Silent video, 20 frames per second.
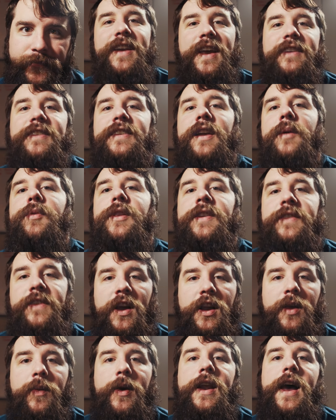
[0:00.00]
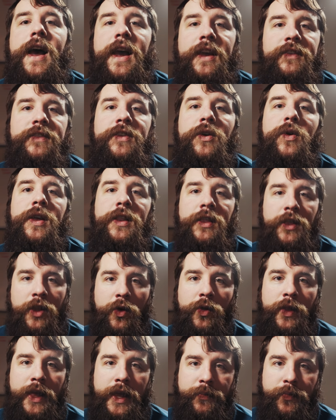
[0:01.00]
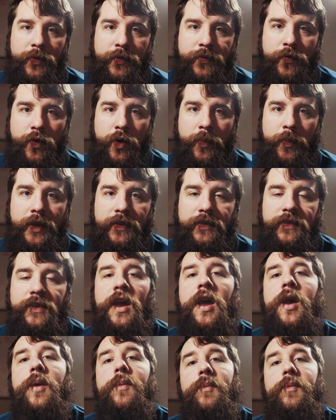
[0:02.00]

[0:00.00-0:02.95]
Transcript: Next up, let's talk about ISO and low light performance.